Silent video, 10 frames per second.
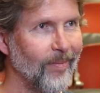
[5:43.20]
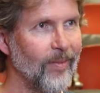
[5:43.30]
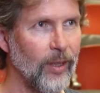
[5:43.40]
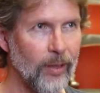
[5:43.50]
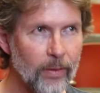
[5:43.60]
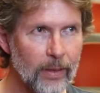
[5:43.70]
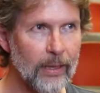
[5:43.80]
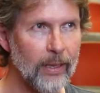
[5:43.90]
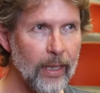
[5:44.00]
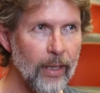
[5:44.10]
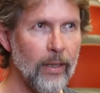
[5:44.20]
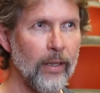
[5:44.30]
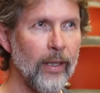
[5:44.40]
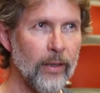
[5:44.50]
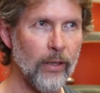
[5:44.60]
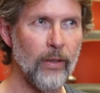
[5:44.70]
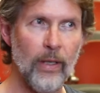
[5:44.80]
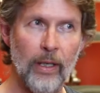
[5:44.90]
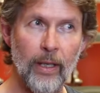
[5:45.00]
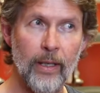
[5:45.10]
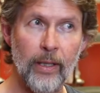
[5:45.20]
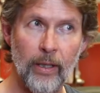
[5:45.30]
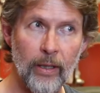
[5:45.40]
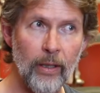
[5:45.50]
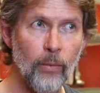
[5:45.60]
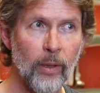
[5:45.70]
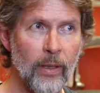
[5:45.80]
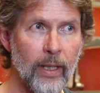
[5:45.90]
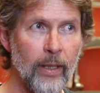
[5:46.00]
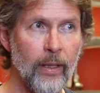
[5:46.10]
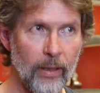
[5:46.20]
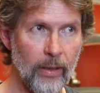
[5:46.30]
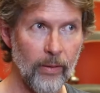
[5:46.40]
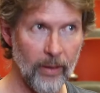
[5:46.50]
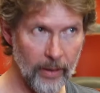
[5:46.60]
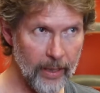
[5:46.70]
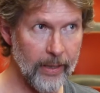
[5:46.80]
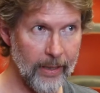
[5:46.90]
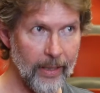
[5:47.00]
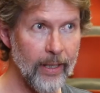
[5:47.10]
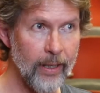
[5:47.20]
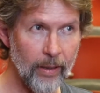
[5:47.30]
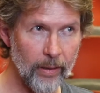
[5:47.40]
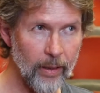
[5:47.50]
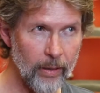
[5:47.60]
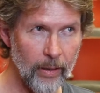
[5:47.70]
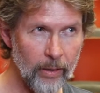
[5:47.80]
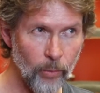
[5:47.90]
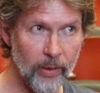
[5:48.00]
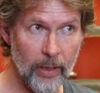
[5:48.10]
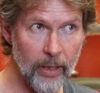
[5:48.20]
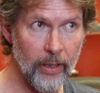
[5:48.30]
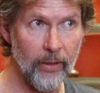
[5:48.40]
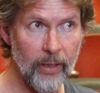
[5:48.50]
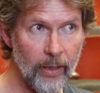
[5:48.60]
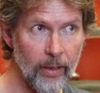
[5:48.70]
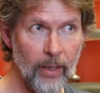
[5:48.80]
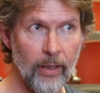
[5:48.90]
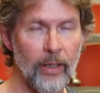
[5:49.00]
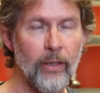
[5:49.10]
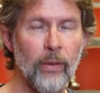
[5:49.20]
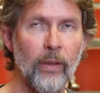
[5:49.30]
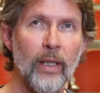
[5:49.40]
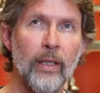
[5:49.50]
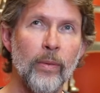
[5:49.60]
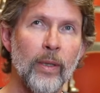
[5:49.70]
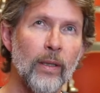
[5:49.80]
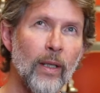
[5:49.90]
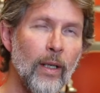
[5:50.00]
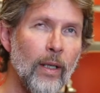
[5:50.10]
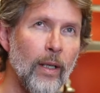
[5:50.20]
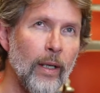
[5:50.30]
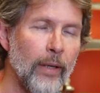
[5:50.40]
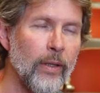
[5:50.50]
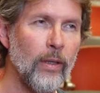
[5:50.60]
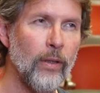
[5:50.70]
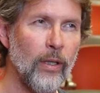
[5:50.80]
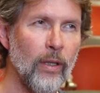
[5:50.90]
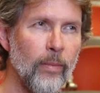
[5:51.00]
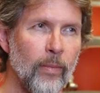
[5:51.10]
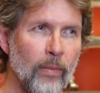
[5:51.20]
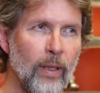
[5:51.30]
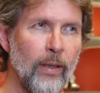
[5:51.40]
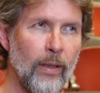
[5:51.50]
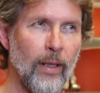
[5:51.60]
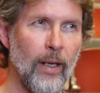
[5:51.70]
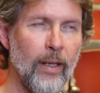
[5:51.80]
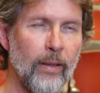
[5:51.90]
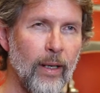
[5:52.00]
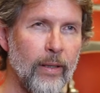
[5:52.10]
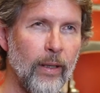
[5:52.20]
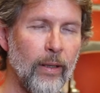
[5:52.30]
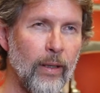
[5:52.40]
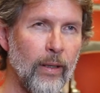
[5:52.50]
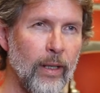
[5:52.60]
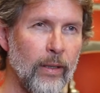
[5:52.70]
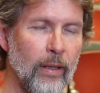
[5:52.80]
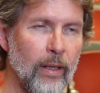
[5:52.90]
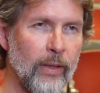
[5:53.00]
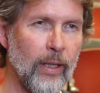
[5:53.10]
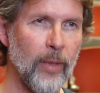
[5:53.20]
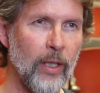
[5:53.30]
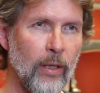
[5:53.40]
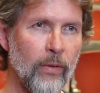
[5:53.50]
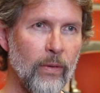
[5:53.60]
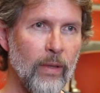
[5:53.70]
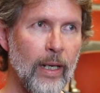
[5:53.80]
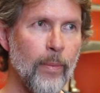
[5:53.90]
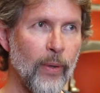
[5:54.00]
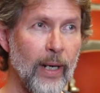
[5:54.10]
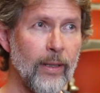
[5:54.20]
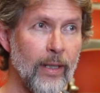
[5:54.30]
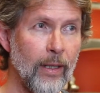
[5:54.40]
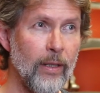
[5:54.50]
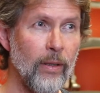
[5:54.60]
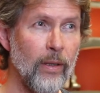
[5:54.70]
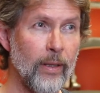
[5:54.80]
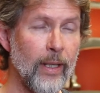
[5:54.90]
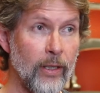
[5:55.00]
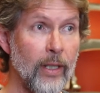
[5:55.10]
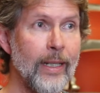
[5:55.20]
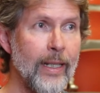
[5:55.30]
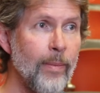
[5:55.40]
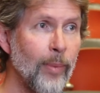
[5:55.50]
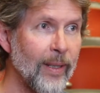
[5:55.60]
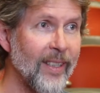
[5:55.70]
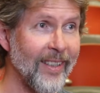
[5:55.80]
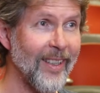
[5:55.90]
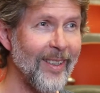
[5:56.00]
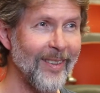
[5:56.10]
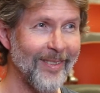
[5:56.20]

sort of seeing things through their eyes, hearing what they they're saying and, and, and what they're hearing in your engagement. And there's a term that I, I think is something you can really practically use, and that's deep listening,